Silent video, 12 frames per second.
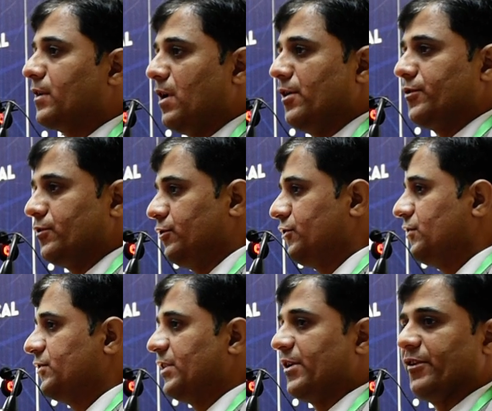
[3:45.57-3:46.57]

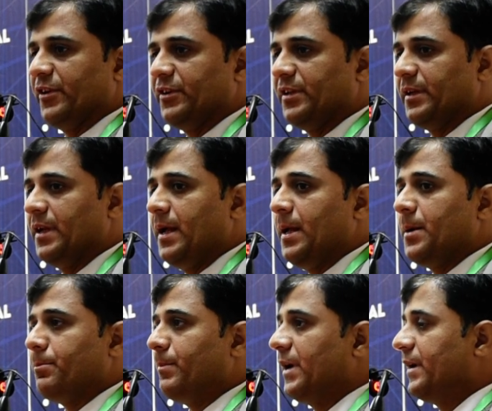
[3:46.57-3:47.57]
constitutions are written,
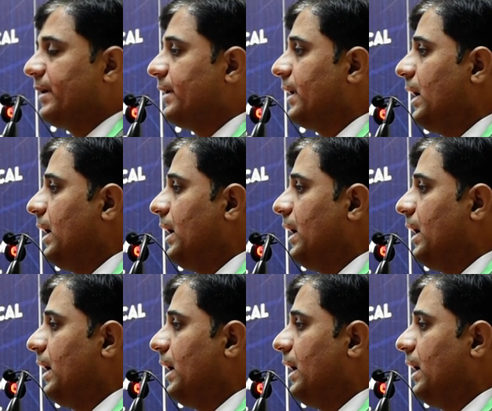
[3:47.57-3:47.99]
but